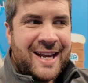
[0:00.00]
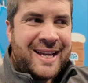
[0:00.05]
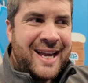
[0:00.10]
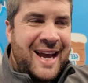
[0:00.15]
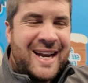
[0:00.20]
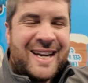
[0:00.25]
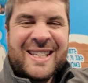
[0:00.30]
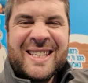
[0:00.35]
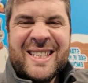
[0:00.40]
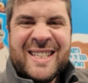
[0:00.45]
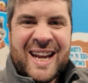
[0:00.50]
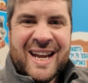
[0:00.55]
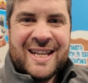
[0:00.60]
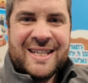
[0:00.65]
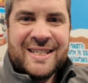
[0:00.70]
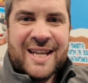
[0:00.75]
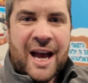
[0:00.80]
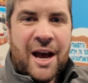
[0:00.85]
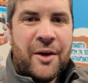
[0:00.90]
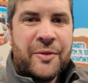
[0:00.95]
that kind of
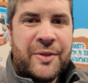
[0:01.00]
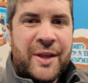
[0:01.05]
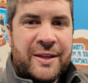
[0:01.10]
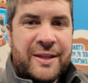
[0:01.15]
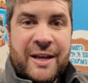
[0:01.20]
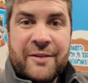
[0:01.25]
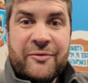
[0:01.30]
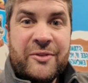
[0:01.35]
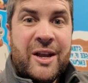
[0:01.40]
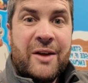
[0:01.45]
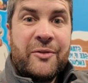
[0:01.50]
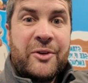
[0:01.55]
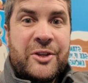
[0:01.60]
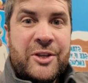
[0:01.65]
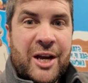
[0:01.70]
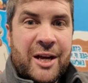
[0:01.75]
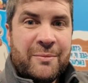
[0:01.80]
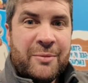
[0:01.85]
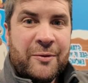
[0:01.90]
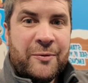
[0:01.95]
stands out, that they've
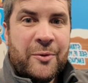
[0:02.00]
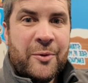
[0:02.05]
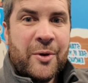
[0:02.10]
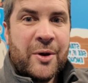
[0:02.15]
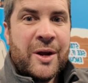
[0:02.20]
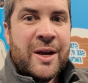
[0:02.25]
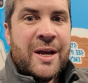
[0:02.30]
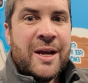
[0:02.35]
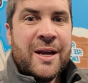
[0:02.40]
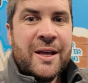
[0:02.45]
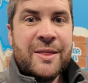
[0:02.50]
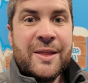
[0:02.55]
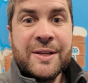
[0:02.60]
never done before,